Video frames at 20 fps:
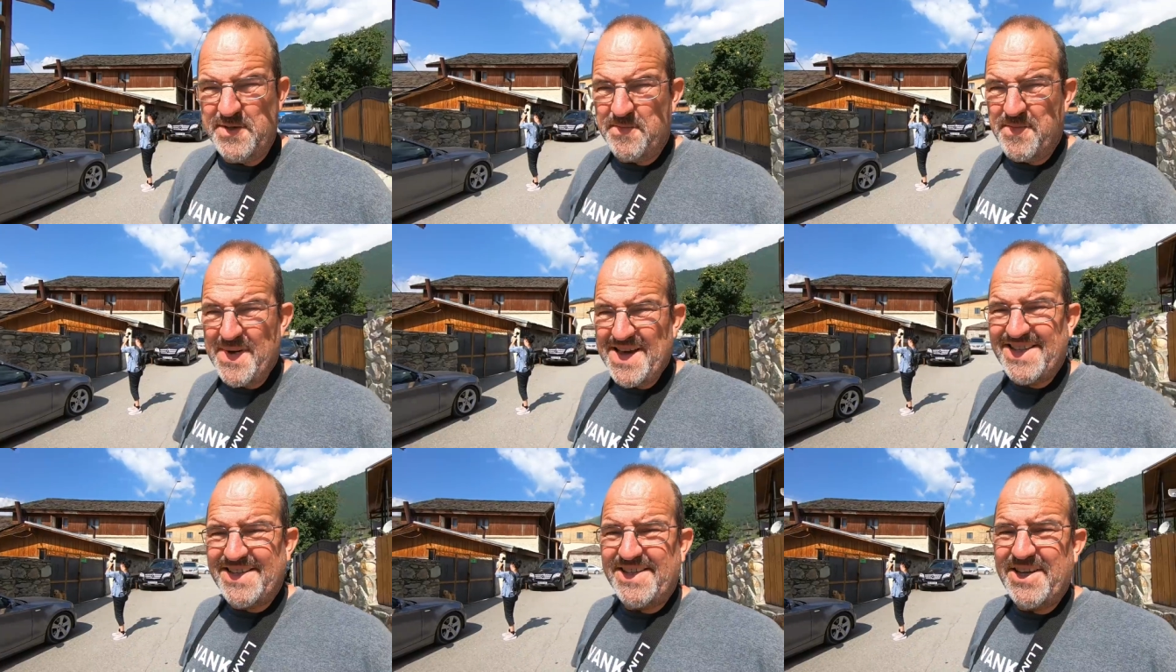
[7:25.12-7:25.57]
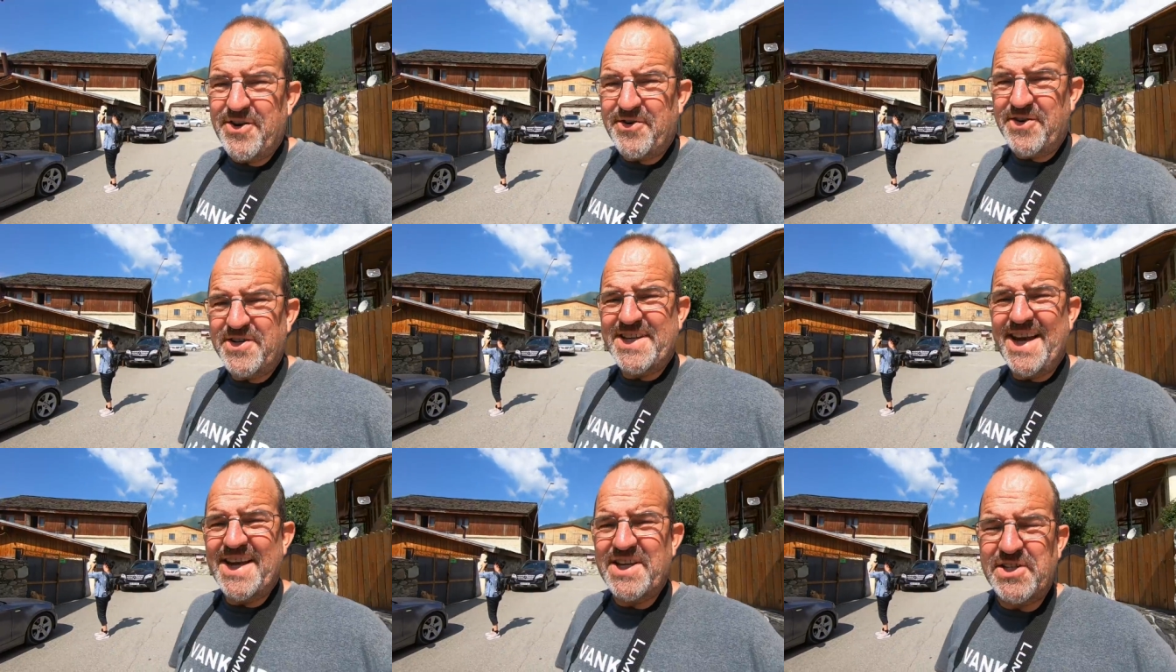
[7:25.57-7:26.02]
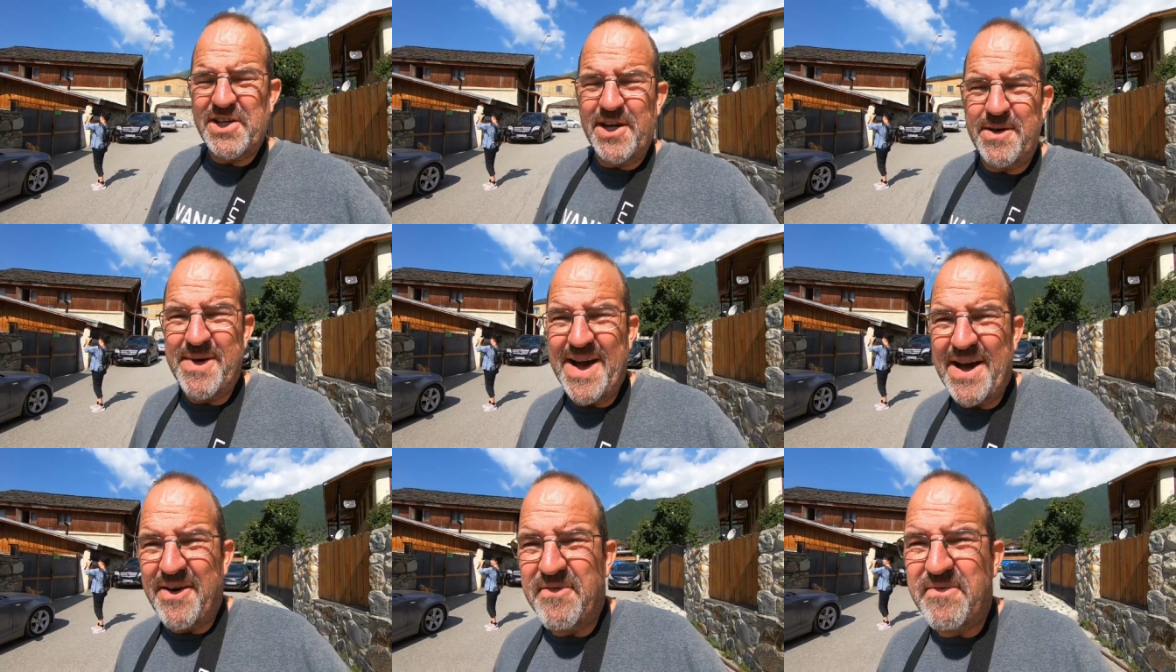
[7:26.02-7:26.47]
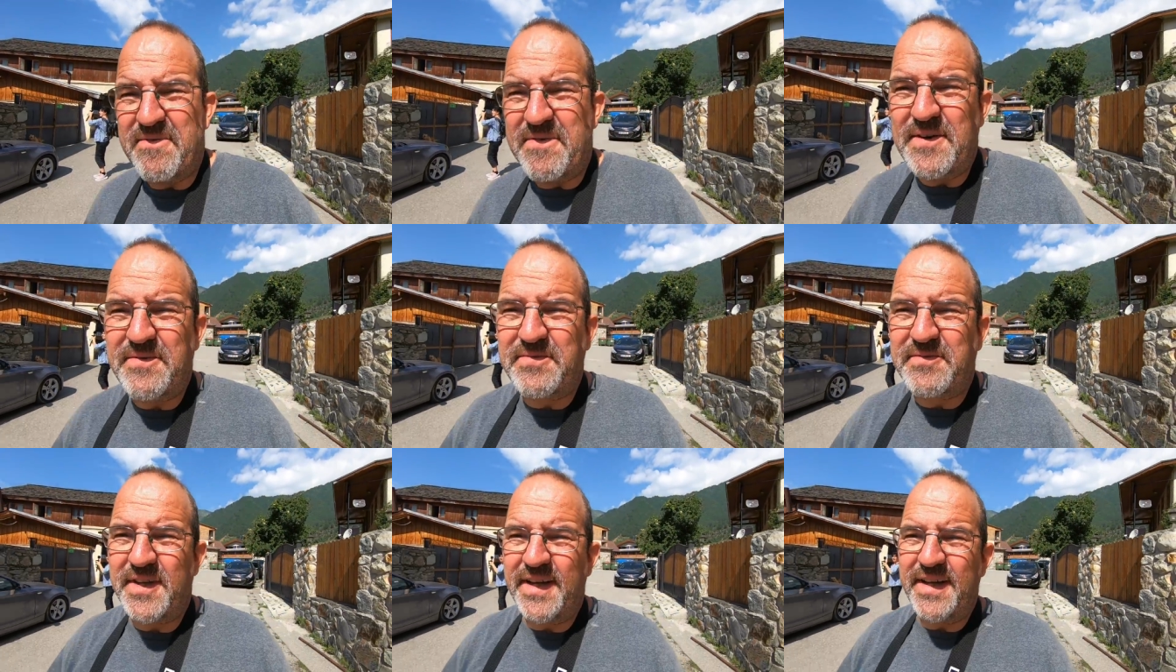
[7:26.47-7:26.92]
So Mestia is actually about
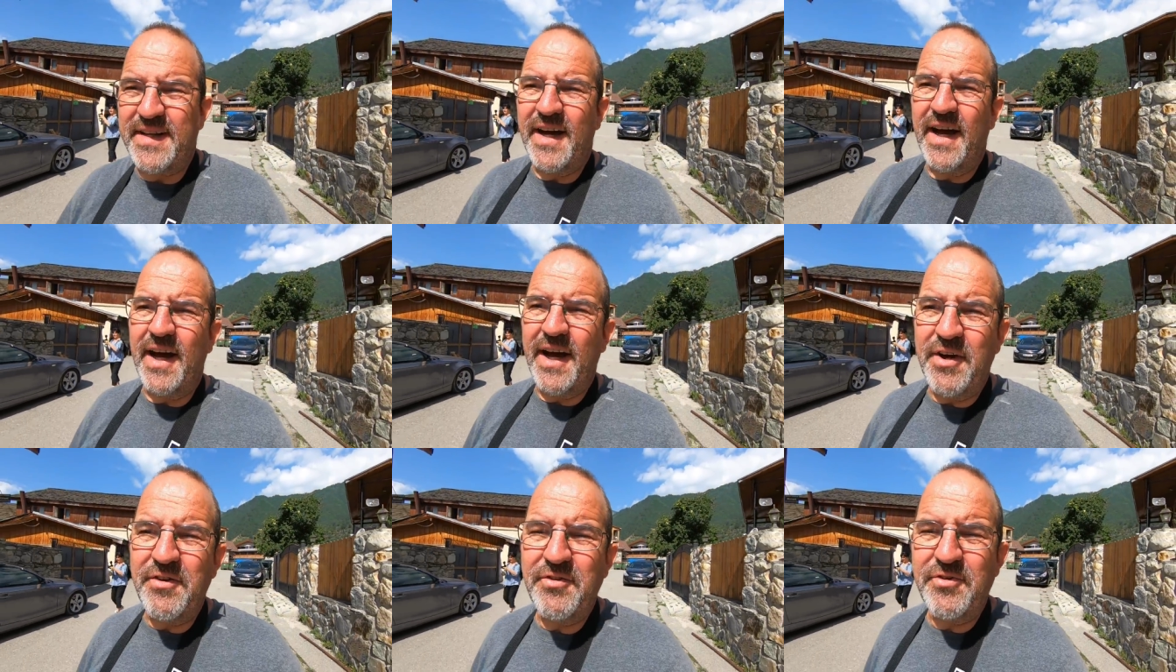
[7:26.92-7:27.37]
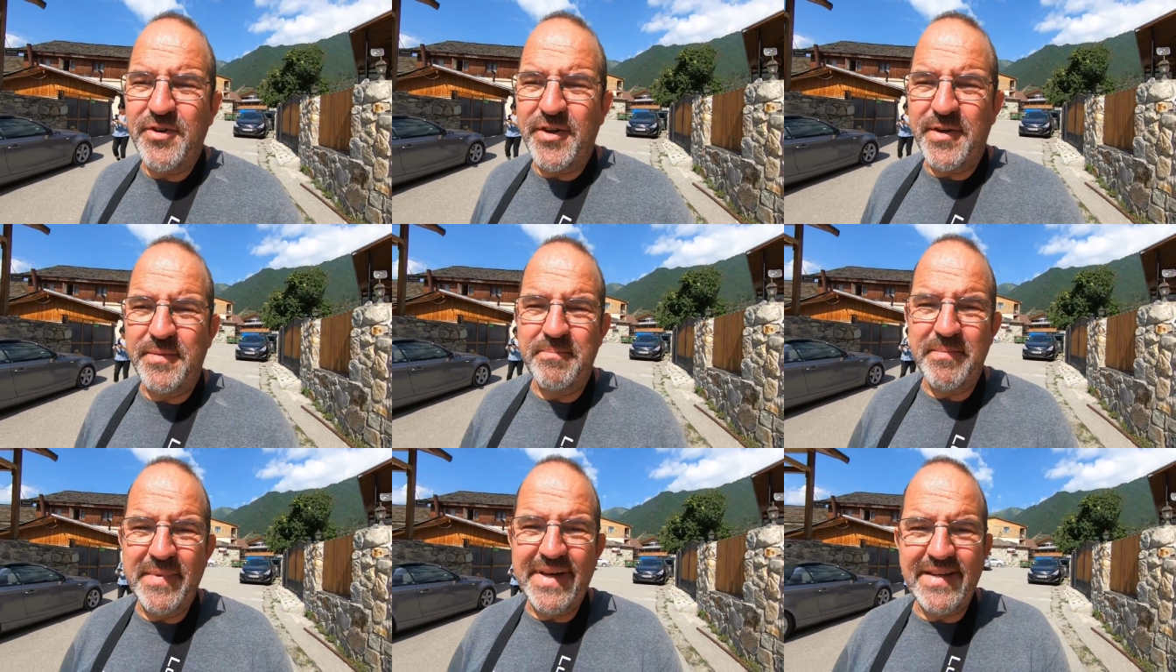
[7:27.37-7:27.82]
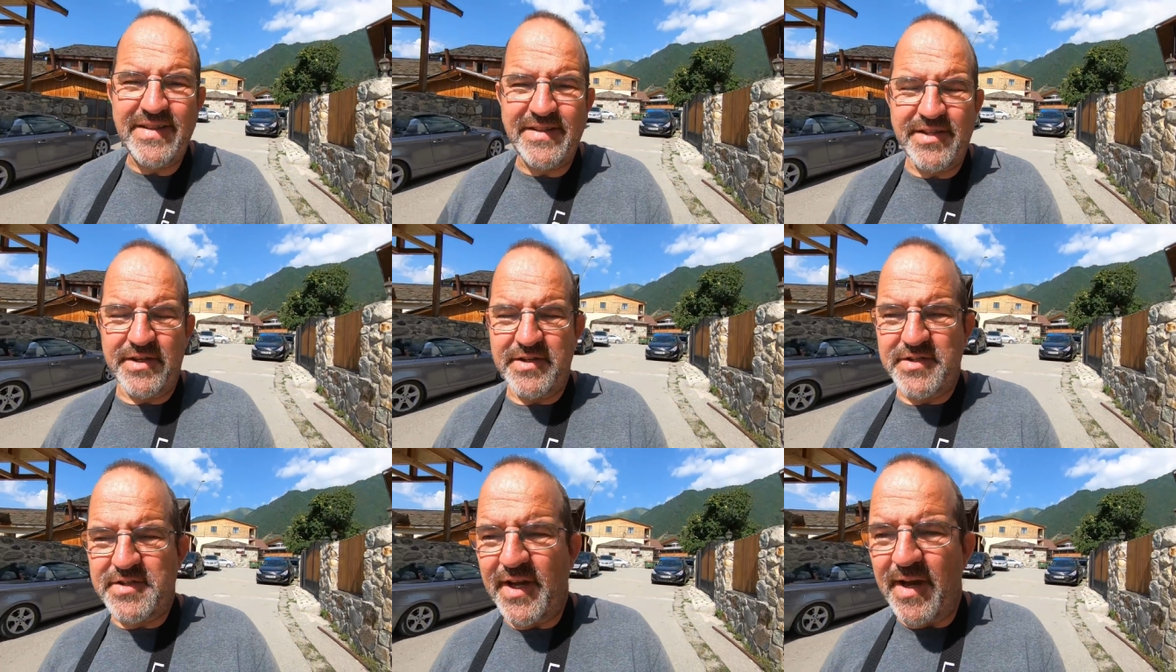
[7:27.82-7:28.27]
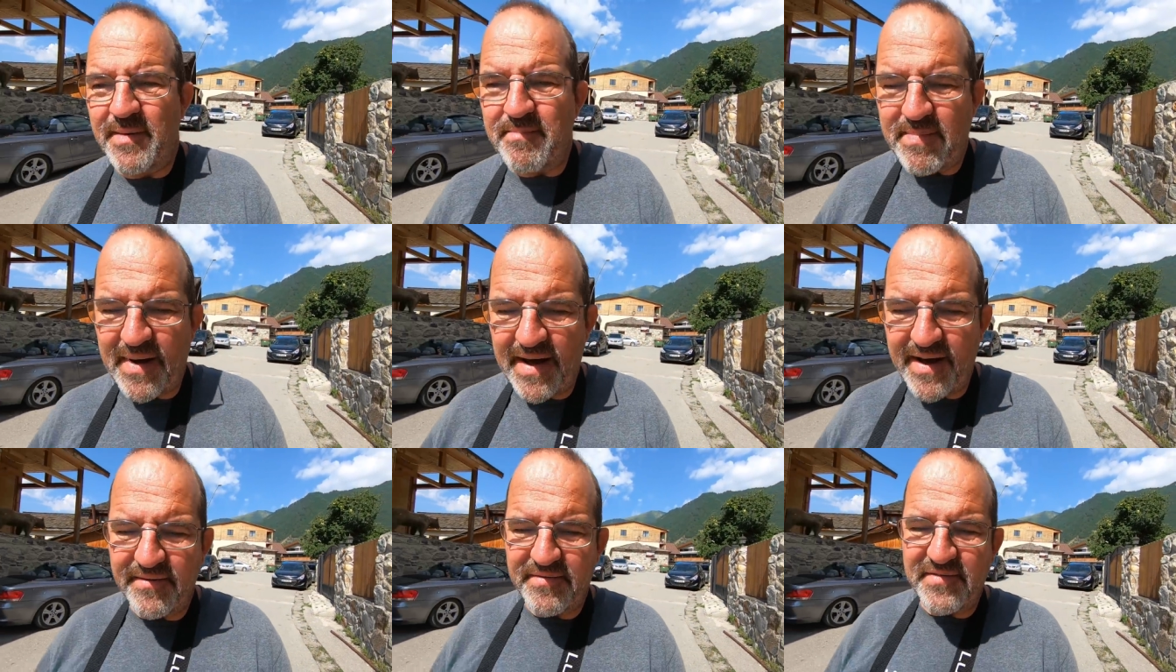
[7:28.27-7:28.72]
1500 meters
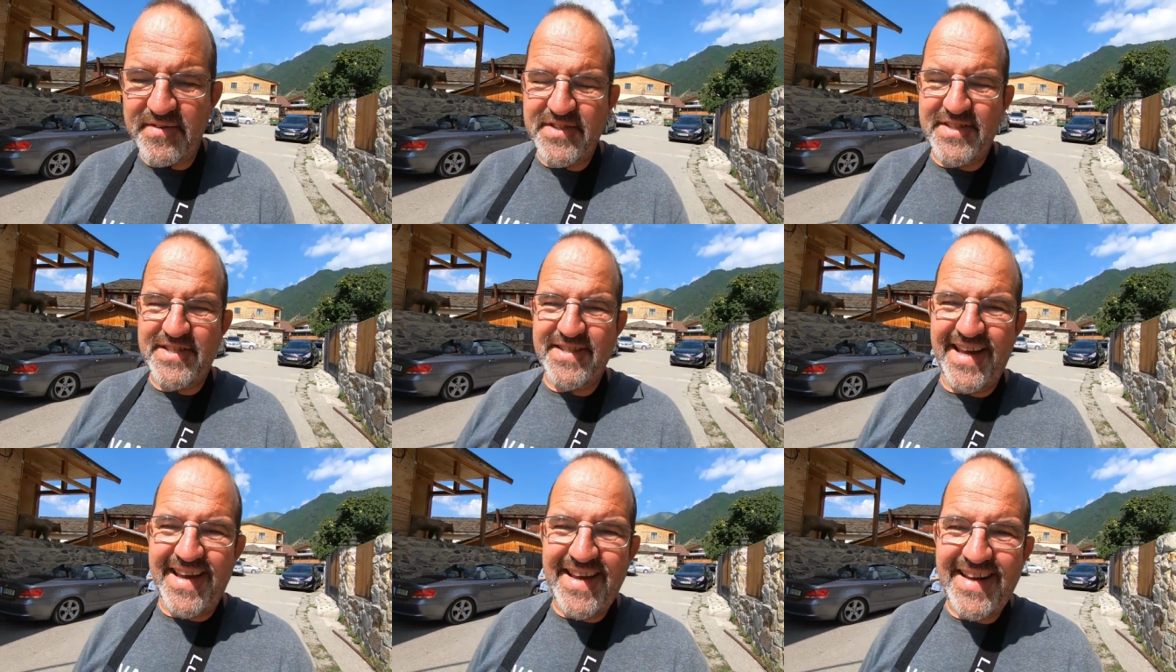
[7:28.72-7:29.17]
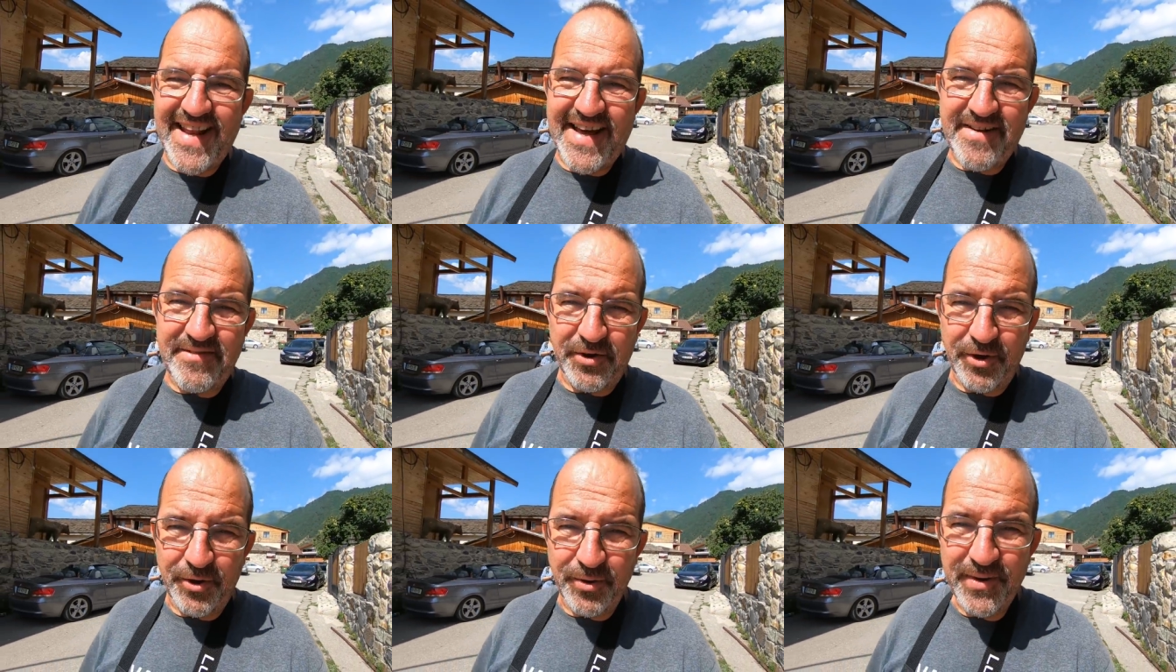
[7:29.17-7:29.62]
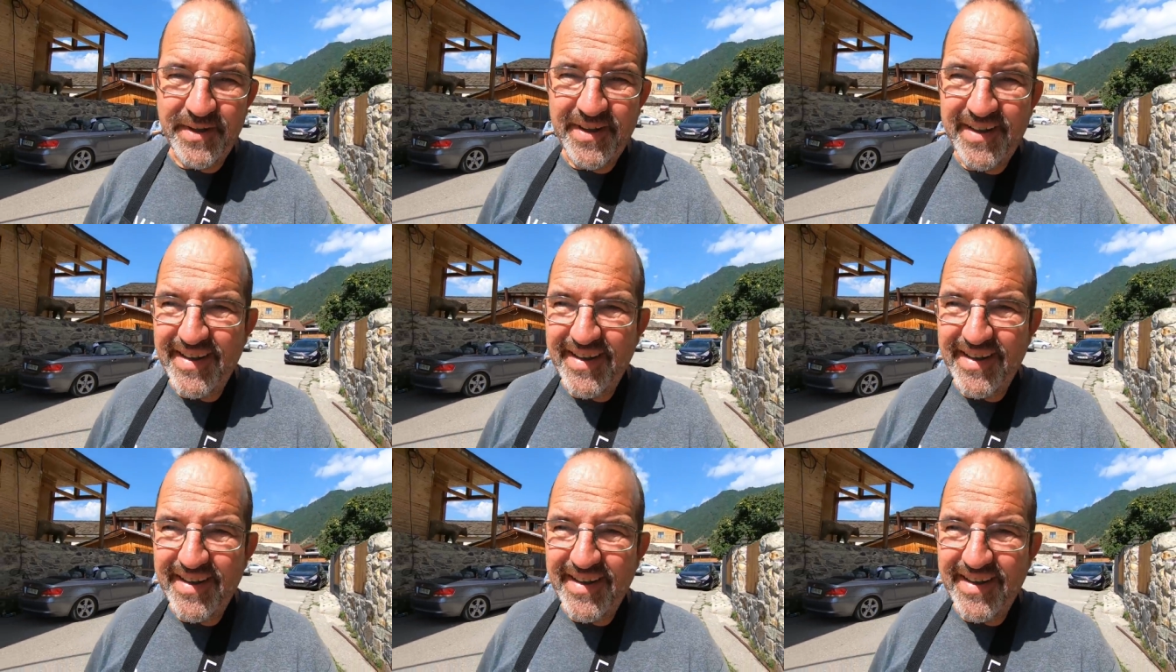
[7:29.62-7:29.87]
above sea level.